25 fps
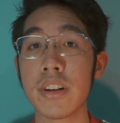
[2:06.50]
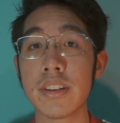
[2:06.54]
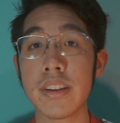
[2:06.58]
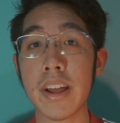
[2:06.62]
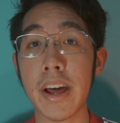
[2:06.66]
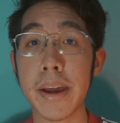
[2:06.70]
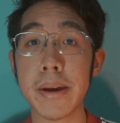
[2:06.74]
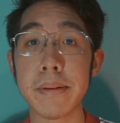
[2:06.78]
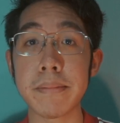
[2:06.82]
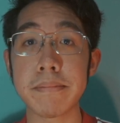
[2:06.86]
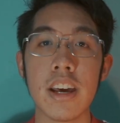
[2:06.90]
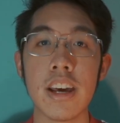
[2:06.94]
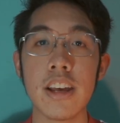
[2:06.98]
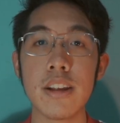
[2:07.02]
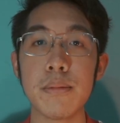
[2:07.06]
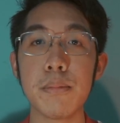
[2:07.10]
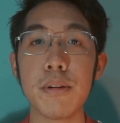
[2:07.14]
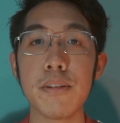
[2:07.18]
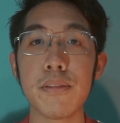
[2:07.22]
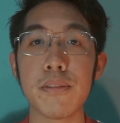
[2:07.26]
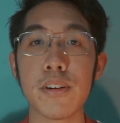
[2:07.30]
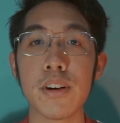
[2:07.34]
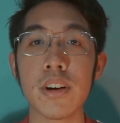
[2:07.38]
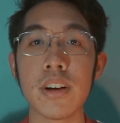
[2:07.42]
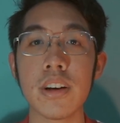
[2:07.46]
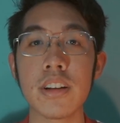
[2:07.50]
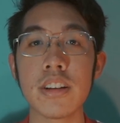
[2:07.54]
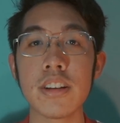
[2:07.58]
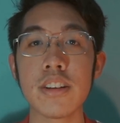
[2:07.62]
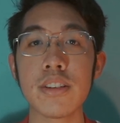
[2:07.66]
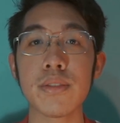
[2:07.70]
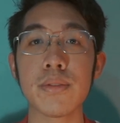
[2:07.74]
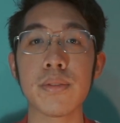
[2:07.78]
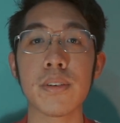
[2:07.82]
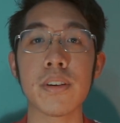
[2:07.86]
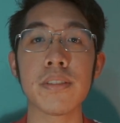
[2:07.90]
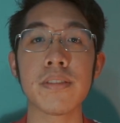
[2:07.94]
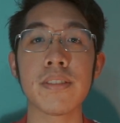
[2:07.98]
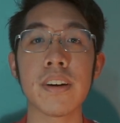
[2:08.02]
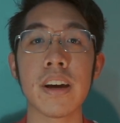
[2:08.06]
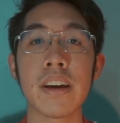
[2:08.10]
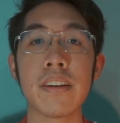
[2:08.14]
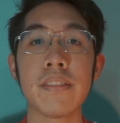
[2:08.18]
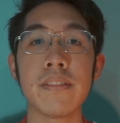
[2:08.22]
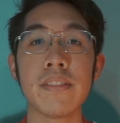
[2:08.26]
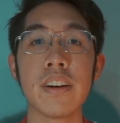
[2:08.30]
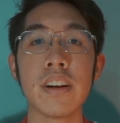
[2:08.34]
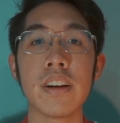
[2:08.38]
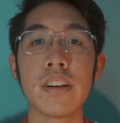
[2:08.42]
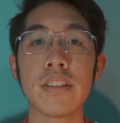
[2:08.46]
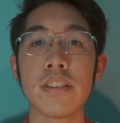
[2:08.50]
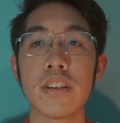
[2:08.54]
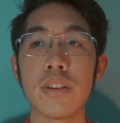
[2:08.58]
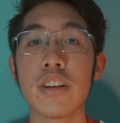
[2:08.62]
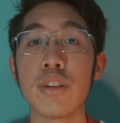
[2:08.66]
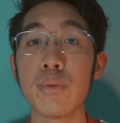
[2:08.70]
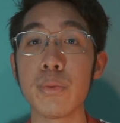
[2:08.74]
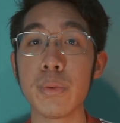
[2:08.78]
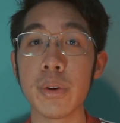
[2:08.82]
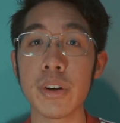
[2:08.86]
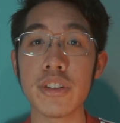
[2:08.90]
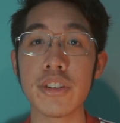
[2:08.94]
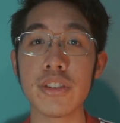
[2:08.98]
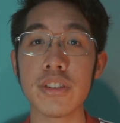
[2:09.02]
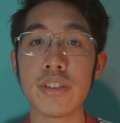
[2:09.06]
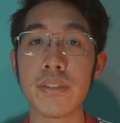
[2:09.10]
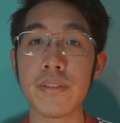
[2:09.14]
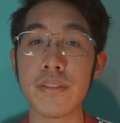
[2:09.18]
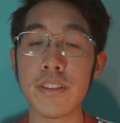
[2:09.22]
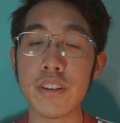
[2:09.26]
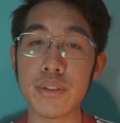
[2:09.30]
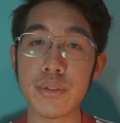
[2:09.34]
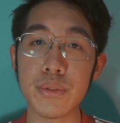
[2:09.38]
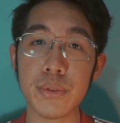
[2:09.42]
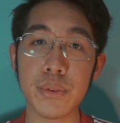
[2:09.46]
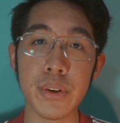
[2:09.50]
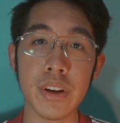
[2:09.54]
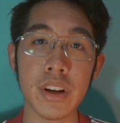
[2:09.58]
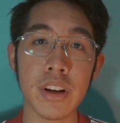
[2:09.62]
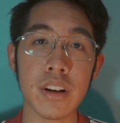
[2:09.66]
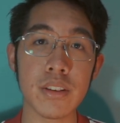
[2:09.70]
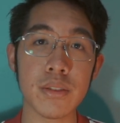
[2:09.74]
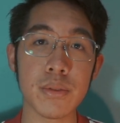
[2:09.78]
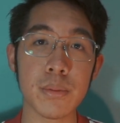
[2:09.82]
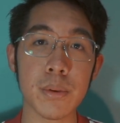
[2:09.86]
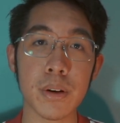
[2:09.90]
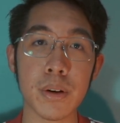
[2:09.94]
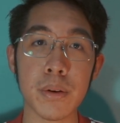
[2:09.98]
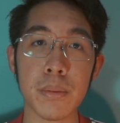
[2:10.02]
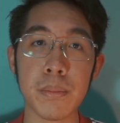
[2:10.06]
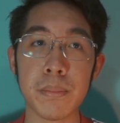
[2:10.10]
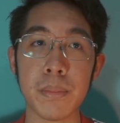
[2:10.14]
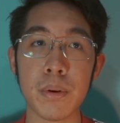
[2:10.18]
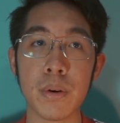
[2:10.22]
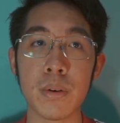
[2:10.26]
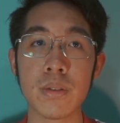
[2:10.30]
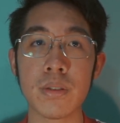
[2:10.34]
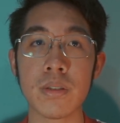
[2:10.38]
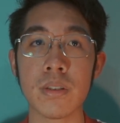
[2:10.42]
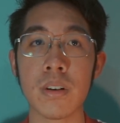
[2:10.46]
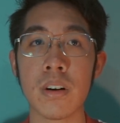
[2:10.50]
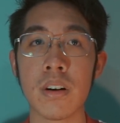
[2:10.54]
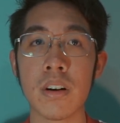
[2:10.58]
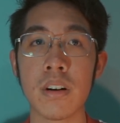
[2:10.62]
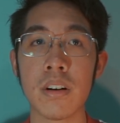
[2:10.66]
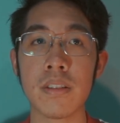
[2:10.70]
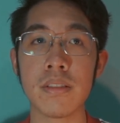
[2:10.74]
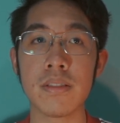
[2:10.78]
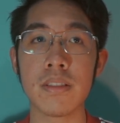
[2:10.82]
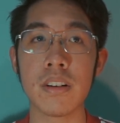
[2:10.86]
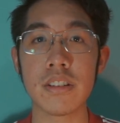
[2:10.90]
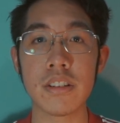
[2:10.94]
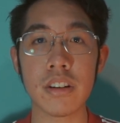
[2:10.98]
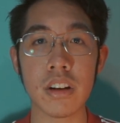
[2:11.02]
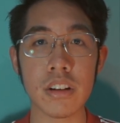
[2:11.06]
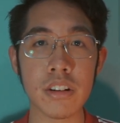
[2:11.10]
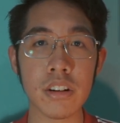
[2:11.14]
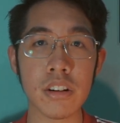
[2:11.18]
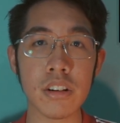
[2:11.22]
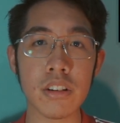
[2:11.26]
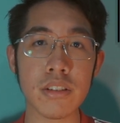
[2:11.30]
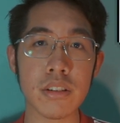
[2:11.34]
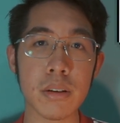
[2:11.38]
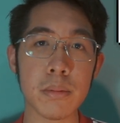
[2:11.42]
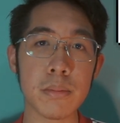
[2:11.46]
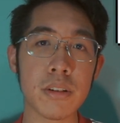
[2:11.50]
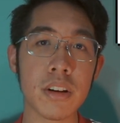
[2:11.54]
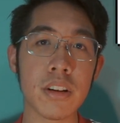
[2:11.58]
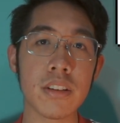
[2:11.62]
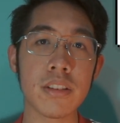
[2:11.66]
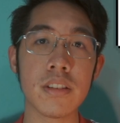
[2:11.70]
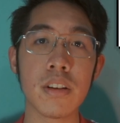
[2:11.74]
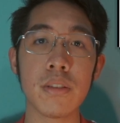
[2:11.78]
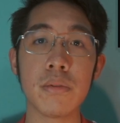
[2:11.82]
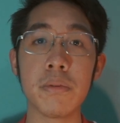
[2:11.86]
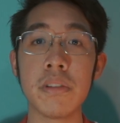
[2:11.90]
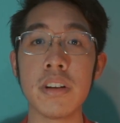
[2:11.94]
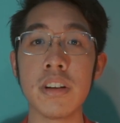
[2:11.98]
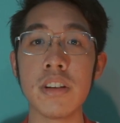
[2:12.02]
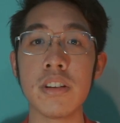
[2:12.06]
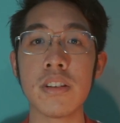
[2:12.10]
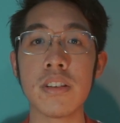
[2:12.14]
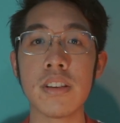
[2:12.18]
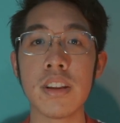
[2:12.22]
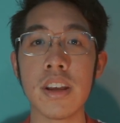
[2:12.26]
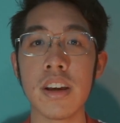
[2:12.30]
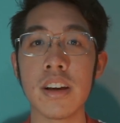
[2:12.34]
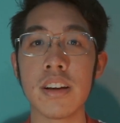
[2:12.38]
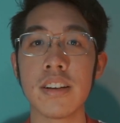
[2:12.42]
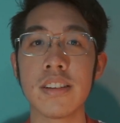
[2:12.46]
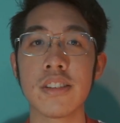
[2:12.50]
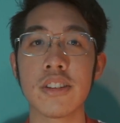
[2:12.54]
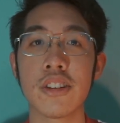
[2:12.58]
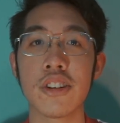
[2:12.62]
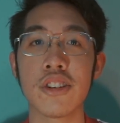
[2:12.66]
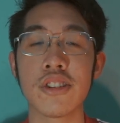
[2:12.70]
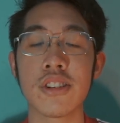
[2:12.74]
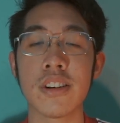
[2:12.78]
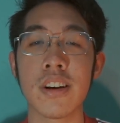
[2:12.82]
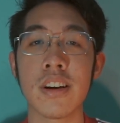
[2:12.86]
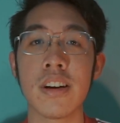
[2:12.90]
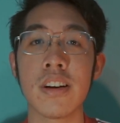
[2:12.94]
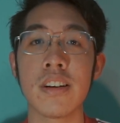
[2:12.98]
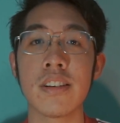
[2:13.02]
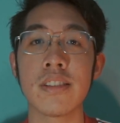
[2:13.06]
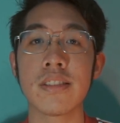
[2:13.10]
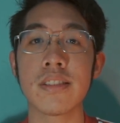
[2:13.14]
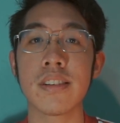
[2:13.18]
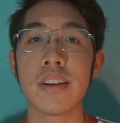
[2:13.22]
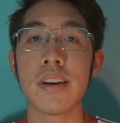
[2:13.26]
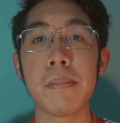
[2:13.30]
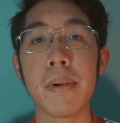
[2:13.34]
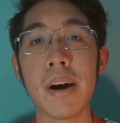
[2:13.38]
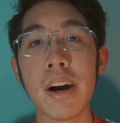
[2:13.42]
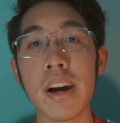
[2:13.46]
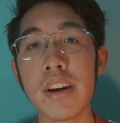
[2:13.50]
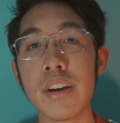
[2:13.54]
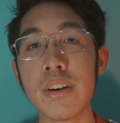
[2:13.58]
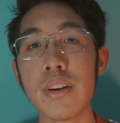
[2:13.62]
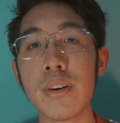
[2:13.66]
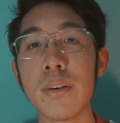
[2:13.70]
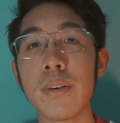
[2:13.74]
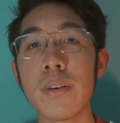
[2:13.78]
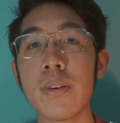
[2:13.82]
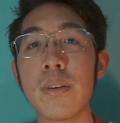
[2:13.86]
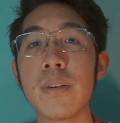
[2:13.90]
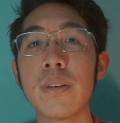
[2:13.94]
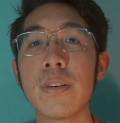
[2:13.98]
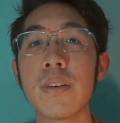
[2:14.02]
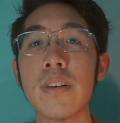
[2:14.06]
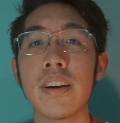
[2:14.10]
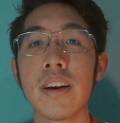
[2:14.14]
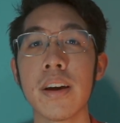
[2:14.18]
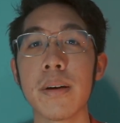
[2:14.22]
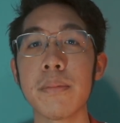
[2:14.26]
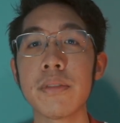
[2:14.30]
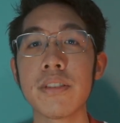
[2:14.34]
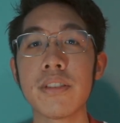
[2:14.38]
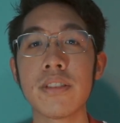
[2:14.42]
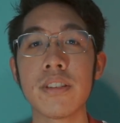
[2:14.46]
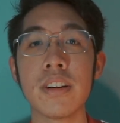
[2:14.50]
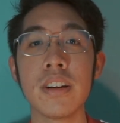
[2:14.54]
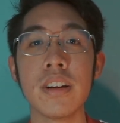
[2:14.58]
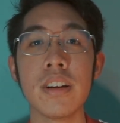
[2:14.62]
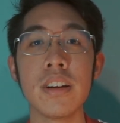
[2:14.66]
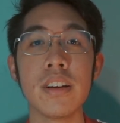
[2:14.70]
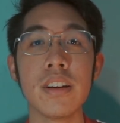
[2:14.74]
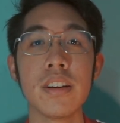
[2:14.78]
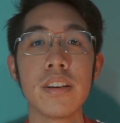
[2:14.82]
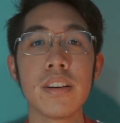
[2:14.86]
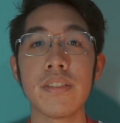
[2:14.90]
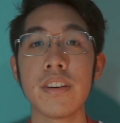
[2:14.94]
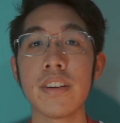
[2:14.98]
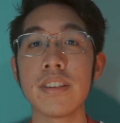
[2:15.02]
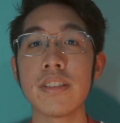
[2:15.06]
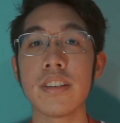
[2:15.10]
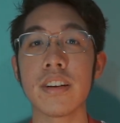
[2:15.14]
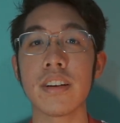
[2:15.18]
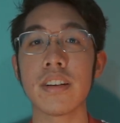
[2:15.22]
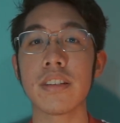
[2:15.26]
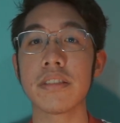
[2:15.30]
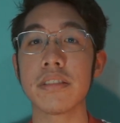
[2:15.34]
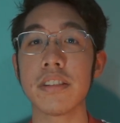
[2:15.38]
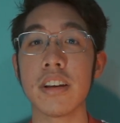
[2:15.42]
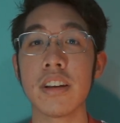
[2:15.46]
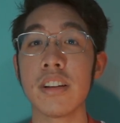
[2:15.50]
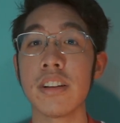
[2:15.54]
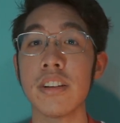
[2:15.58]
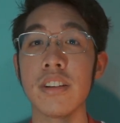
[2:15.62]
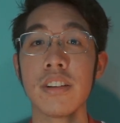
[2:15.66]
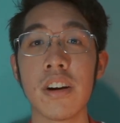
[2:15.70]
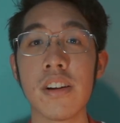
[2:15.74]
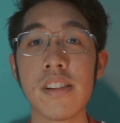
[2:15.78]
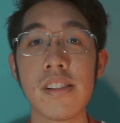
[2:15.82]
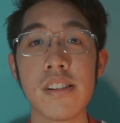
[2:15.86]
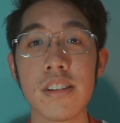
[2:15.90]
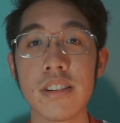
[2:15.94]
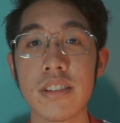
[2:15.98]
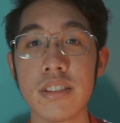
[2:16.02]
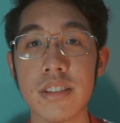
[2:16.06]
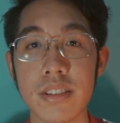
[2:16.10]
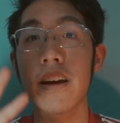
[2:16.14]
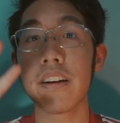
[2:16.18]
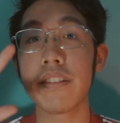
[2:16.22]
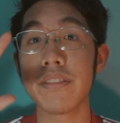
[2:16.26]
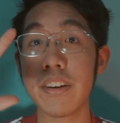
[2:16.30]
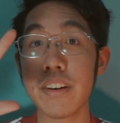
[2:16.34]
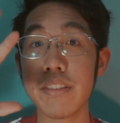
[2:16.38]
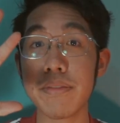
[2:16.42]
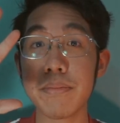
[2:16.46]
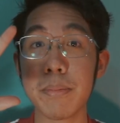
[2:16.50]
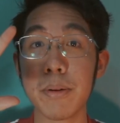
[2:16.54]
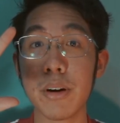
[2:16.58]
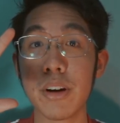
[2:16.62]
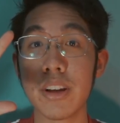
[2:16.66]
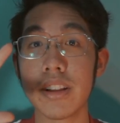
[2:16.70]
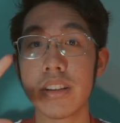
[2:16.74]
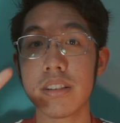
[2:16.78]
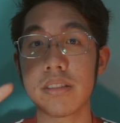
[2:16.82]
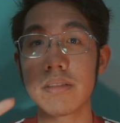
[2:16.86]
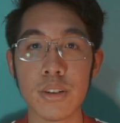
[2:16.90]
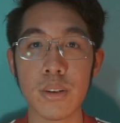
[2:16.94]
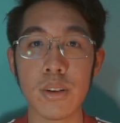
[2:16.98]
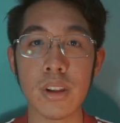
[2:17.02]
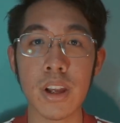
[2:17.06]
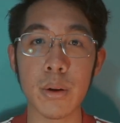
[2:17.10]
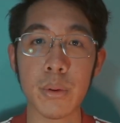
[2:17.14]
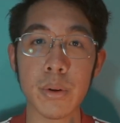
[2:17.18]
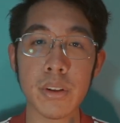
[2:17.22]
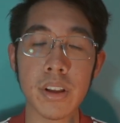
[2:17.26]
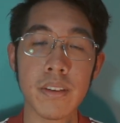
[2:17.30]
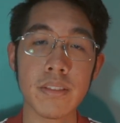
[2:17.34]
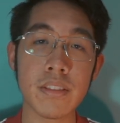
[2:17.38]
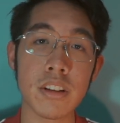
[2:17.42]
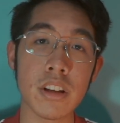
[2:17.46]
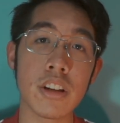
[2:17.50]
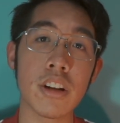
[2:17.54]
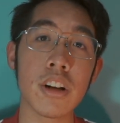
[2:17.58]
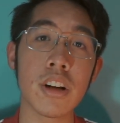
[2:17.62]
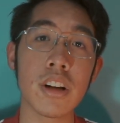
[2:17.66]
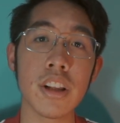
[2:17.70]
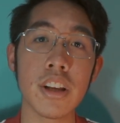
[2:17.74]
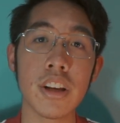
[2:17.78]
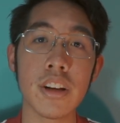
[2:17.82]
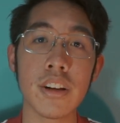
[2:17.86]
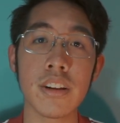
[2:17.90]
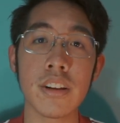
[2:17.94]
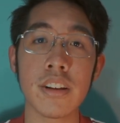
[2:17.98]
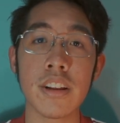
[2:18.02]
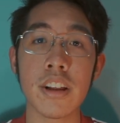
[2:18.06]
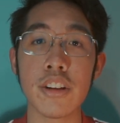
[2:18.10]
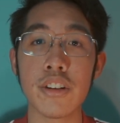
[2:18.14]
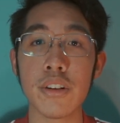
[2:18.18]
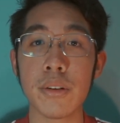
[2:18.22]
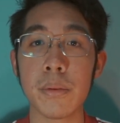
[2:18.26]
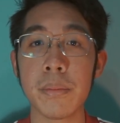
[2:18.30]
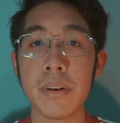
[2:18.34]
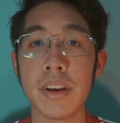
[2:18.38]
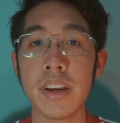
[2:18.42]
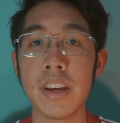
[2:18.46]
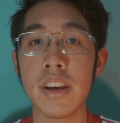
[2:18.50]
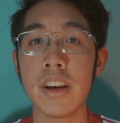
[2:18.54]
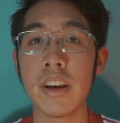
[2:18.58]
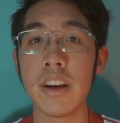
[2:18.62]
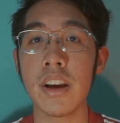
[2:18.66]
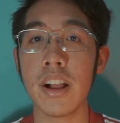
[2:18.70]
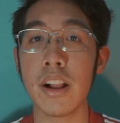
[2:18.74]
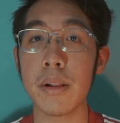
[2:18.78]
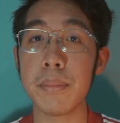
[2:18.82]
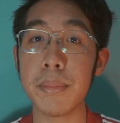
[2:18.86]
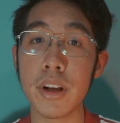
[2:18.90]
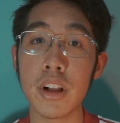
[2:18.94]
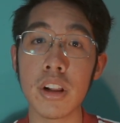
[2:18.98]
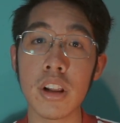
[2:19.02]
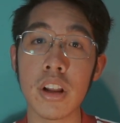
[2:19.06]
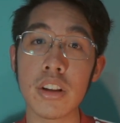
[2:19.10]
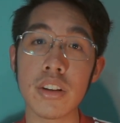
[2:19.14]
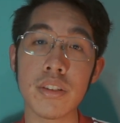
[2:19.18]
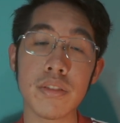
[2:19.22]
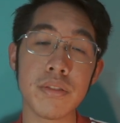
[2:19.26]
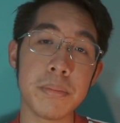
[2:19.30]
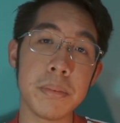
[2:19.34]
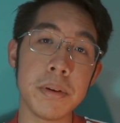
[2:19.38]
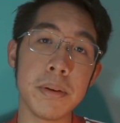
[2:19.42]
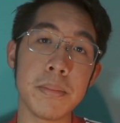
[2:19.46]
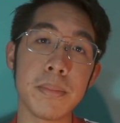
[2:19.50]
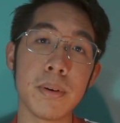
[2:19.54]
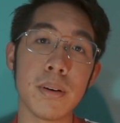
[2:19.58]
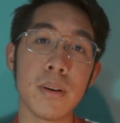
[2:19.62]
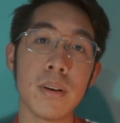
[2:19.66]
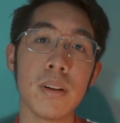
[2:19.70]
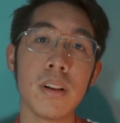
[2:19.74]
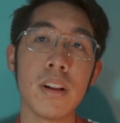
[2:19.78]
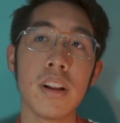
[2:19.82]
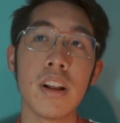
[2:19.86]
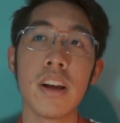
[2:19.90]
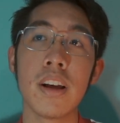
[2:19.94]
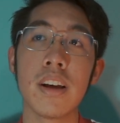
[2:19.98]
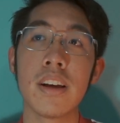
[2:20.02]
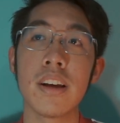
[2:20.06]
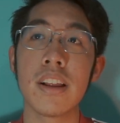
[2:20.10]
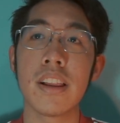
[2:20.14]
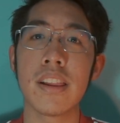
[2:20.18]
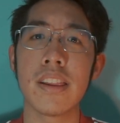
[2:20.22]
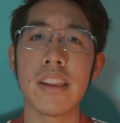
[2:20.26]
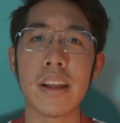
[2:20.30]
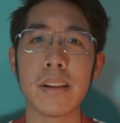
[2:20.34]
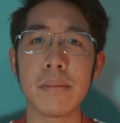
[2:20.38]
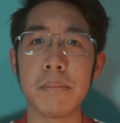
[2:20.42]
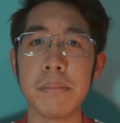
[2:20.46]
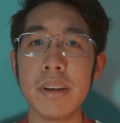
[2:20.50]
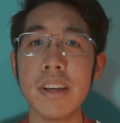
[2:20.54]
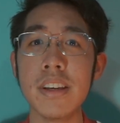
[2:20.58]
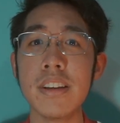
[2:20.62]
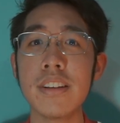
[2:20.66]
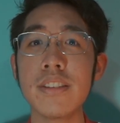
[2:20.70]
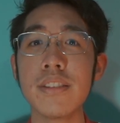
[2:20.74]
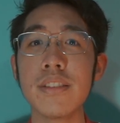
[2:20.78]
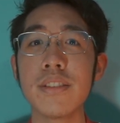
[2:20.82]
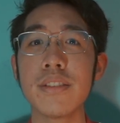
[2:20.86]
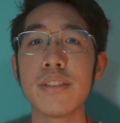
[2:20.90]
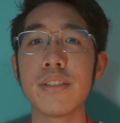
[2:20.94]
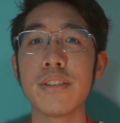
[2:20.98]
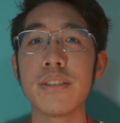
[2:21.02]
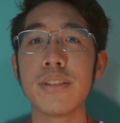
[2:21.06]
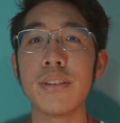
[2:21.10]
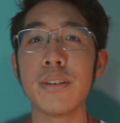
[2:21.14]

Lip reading: your time. And before, it is for 5 years, in which the first 2 years were composed of general subjects that we need to take, such as bio, chemistry, physics, and others. Fifth point, so like what I said earlier, that you'll be helping a lot of people, that means